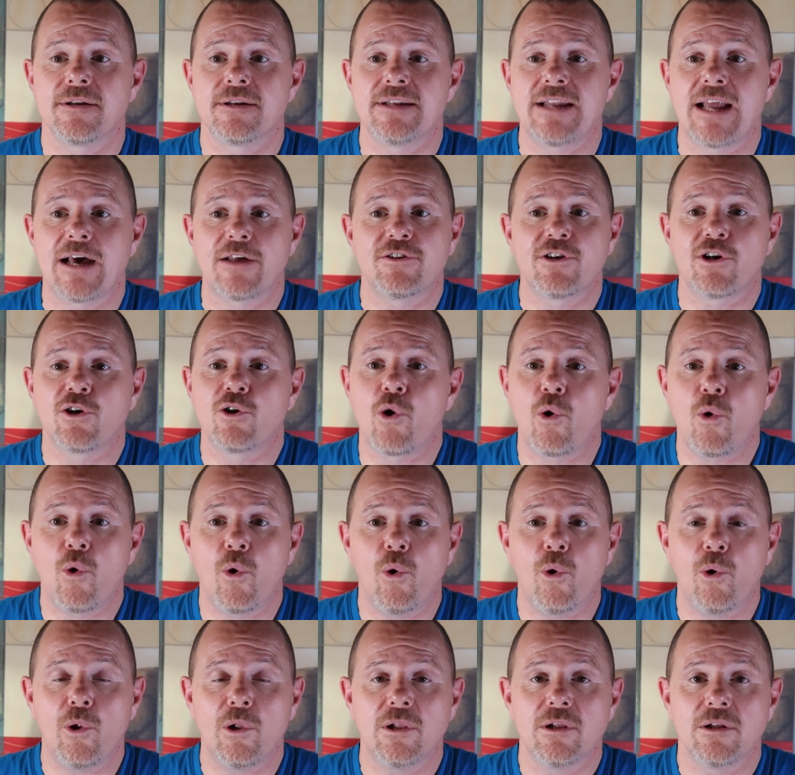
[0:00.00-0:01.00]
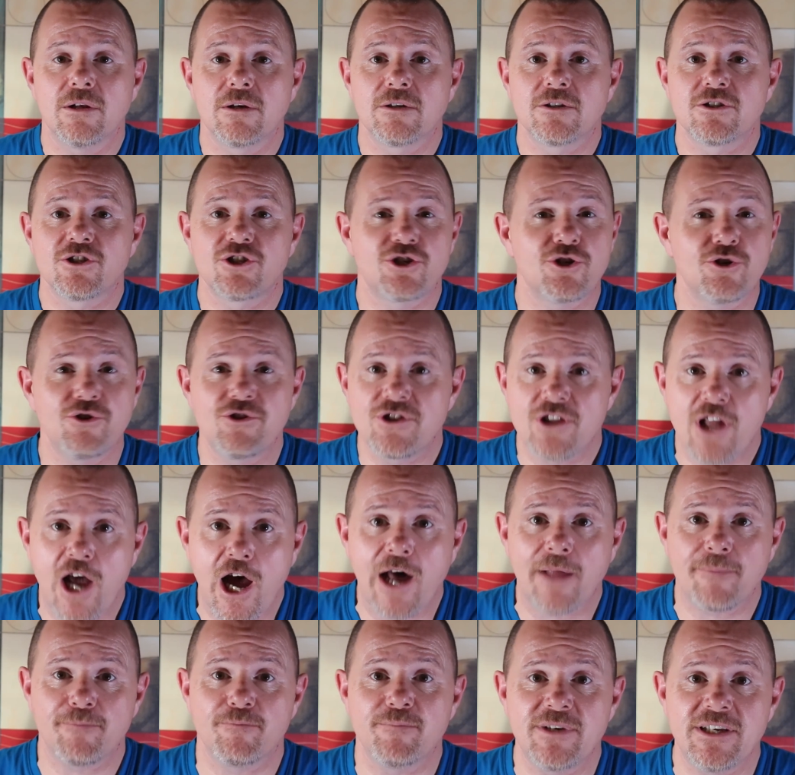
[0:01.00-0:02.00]
Now, the goal should
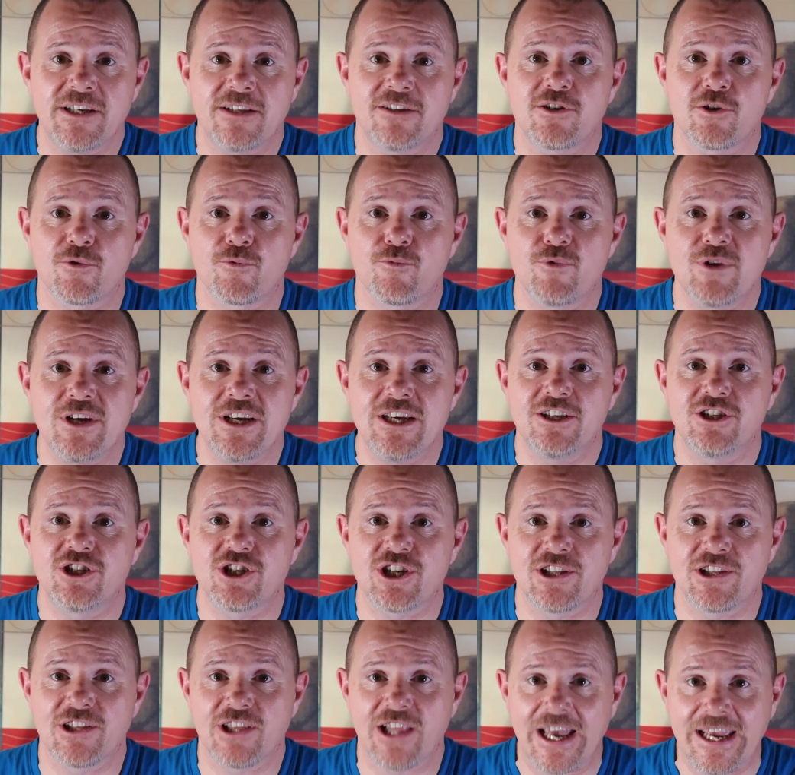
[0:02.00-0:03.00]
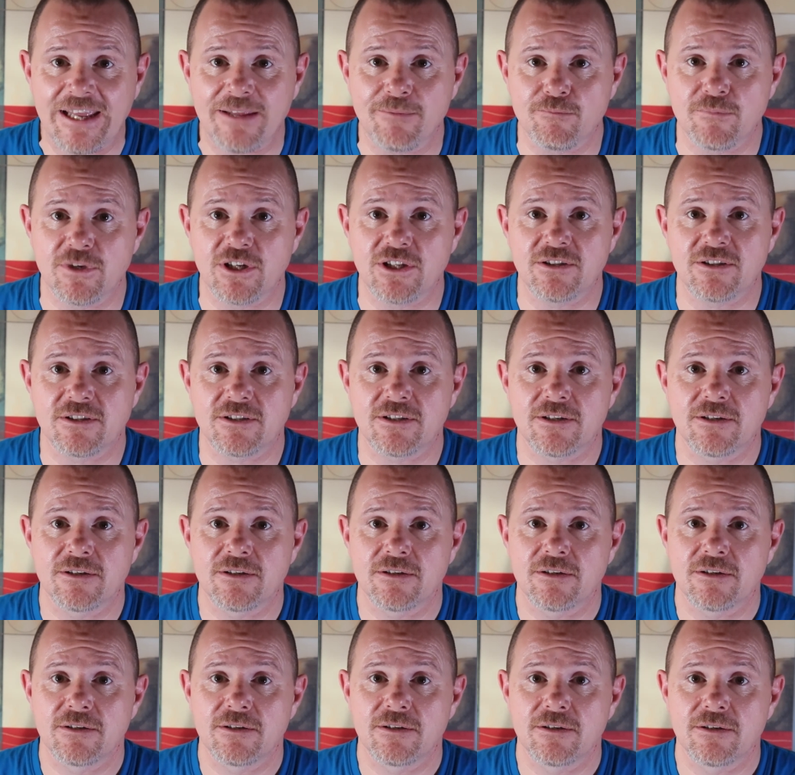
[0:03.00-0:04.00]
not be to reach enlightenment
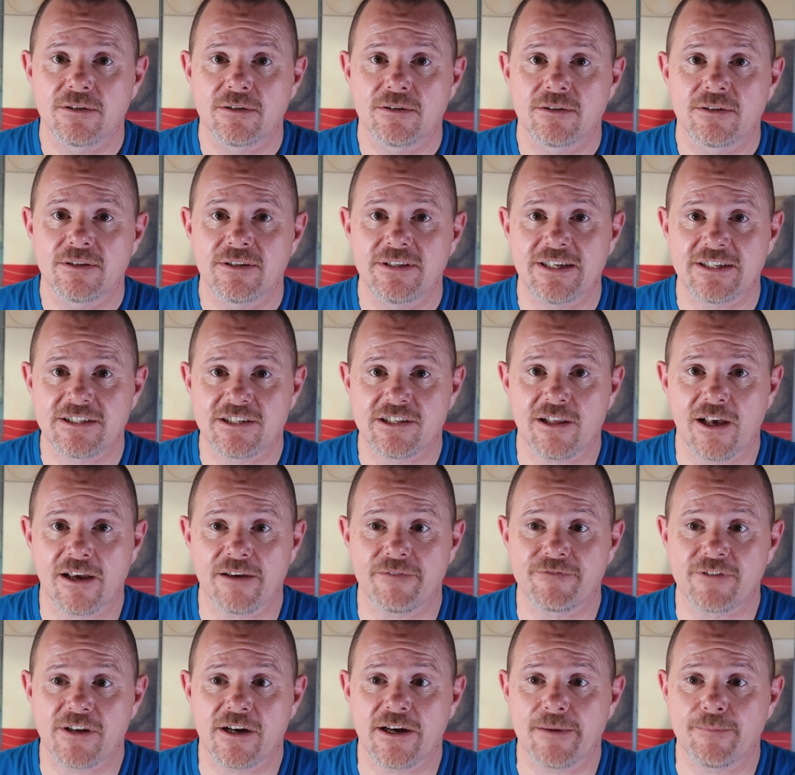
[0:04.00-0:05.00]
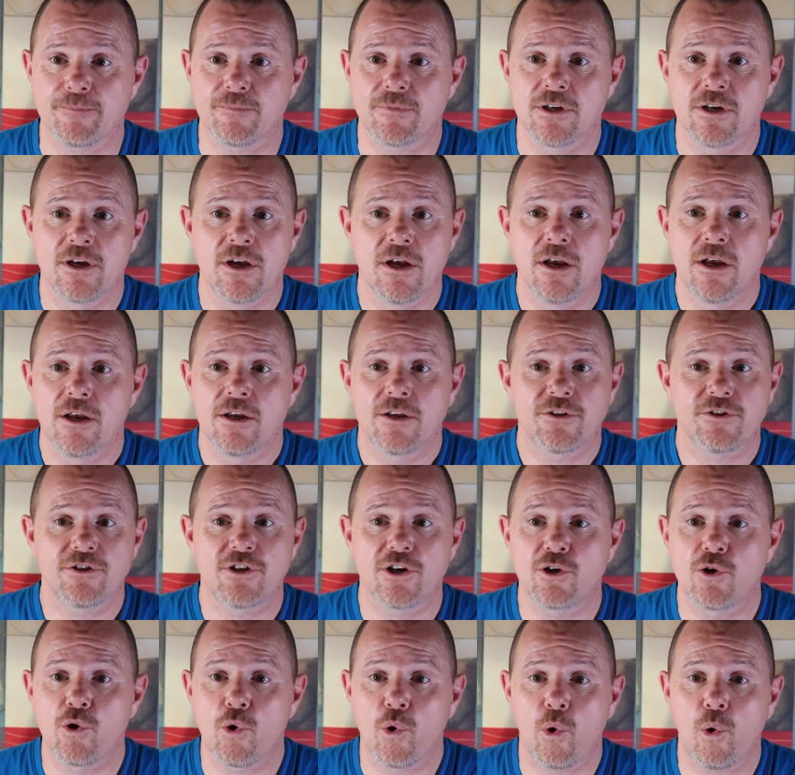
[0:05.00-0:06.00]
this lifetime.
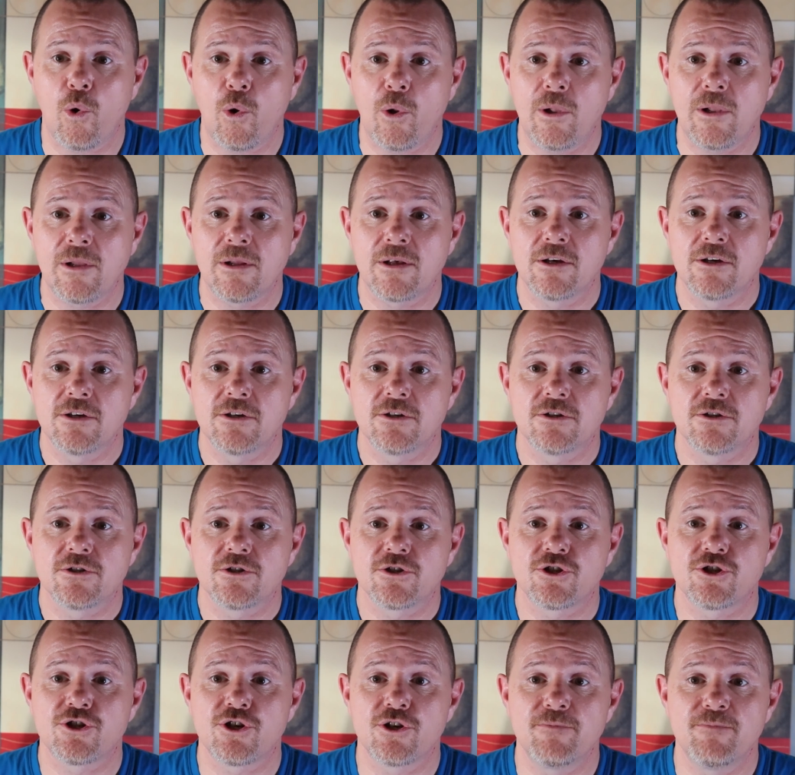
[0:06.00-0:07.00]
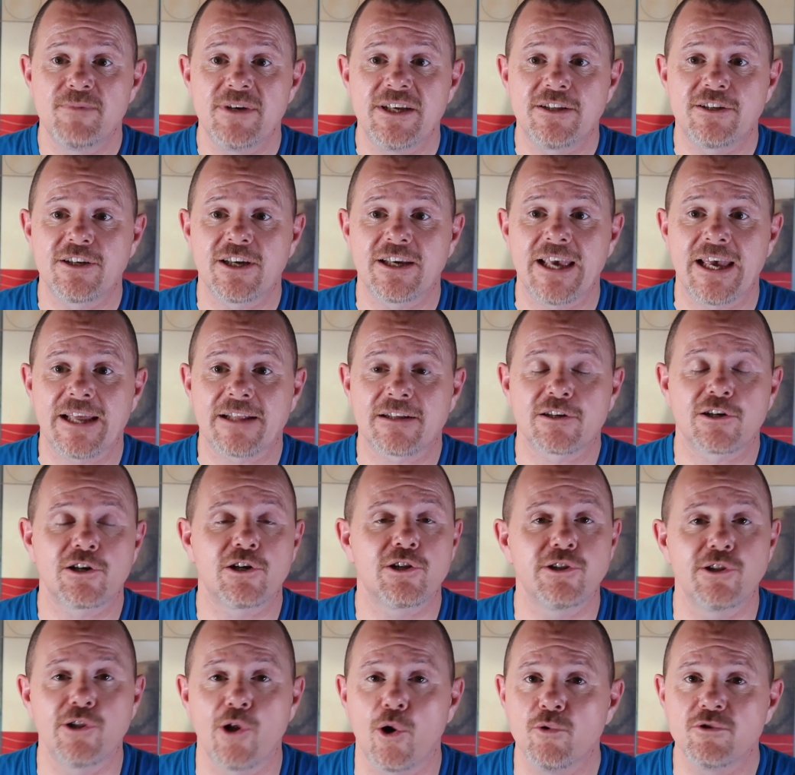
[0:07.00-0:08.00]
The goal should be to get
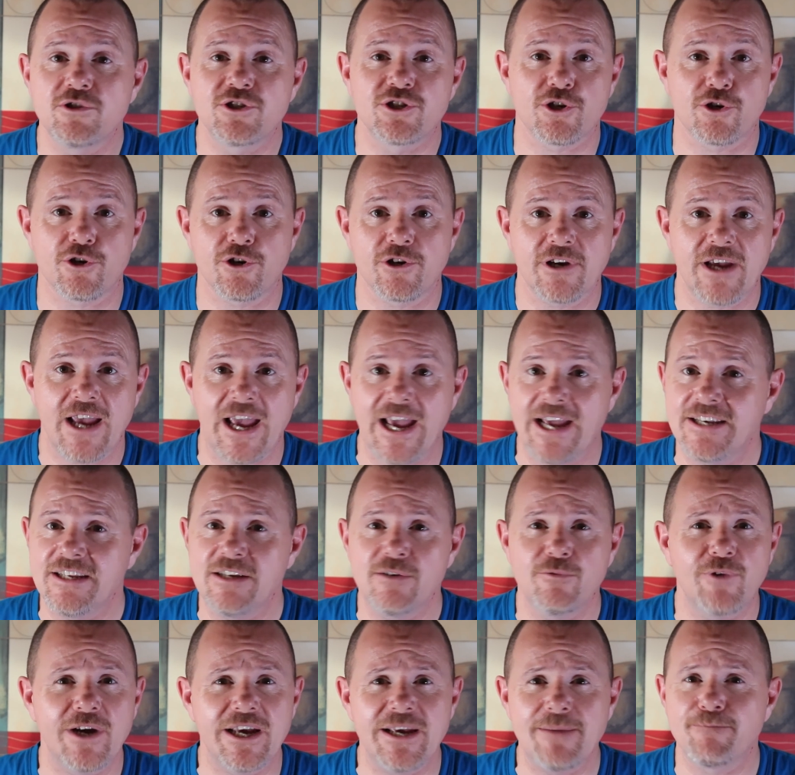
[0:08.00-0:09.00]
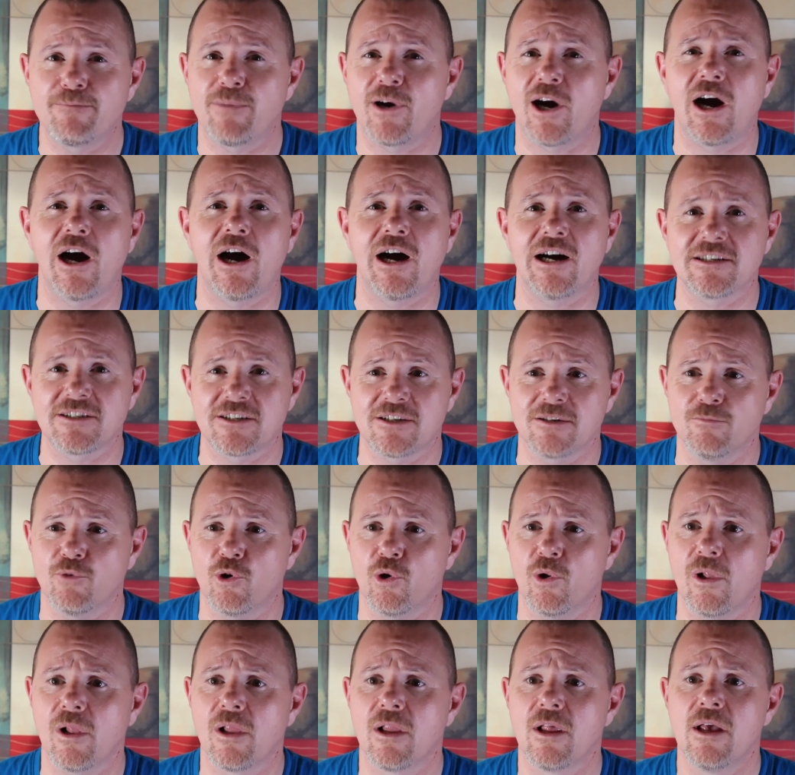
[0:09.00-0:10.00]
closer any way
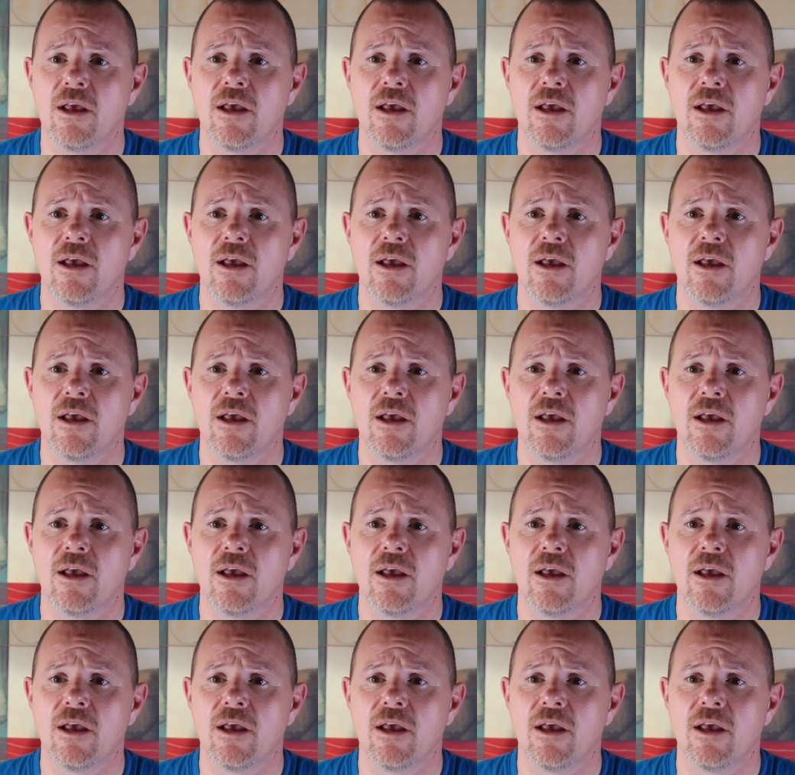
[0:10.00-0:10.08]
possible.